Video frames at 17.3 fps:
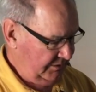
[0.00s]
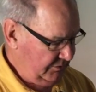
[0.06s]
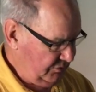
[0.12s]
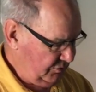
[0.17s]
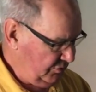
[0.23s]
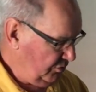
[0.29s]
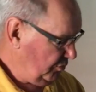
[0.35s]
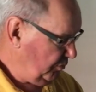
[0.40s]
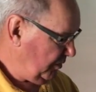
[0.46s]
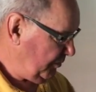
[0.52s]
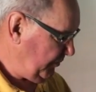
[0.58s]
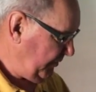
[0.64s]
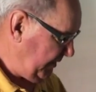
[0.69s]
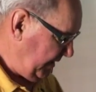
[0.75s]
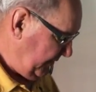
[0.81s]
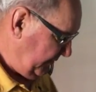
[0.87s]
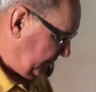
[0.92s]
So what
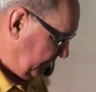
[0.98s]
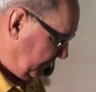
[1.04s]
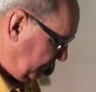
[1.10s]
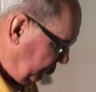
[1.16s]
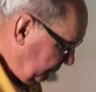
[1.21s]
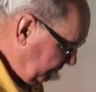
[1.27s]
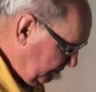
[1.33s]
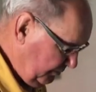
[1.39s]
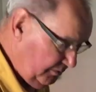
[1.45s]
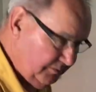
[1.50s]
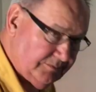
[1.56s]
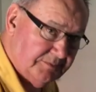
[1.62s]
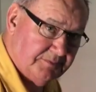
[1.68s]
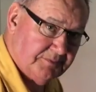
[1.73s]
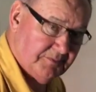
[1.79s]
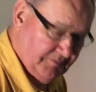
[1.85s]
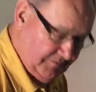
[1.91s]
we have to do
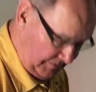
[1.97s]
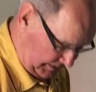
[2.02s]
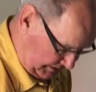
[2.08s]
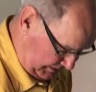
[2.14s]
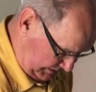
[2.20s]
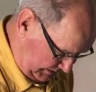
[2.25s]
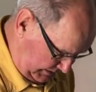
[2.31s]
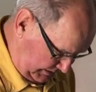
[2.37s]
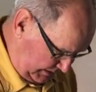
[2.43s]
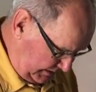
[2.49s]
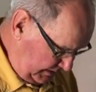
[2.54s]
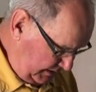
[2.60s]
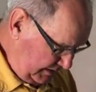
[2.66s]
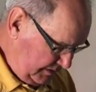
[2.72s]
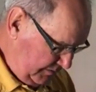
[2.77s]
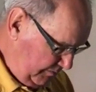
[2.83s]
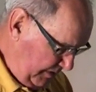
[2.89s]
is